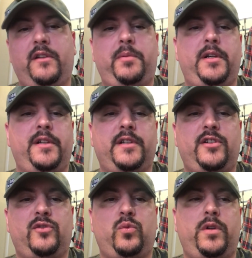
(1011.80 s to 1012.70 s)
experience. I
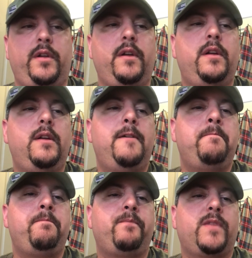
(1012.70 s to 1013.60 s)
just wouldn't.
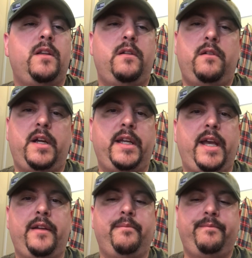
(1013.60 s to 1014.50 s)

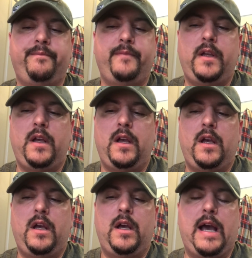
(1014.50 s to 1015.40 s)
Again,
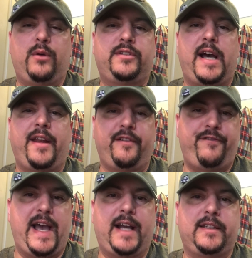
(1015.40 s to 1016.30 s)
outside of the
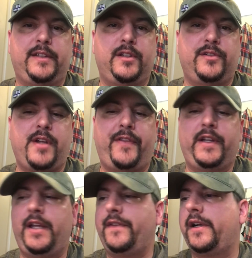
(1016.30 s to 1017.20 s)
fact that there's
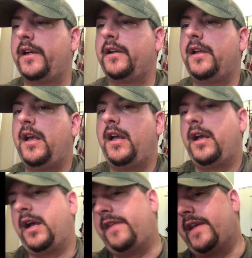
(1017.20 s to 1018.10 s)
nothing in there.
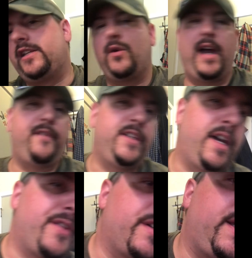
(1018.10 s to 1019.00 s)
And then you have the
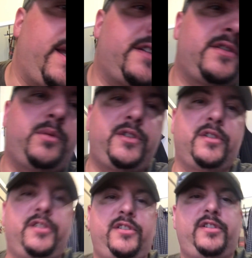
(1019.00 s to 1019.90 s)
other kits, which
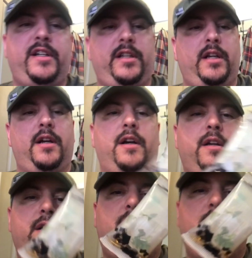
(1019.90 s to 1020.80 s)
are just sitting
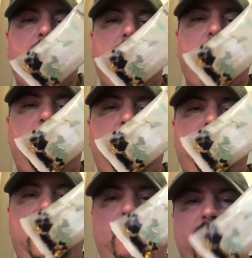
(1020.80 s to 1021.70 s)
here.
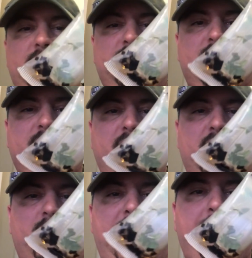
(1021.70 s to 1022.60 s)
That one just looks like
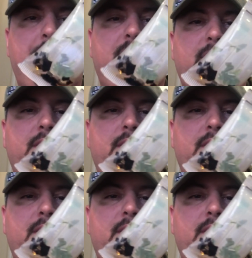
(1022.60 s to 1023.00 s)
crap.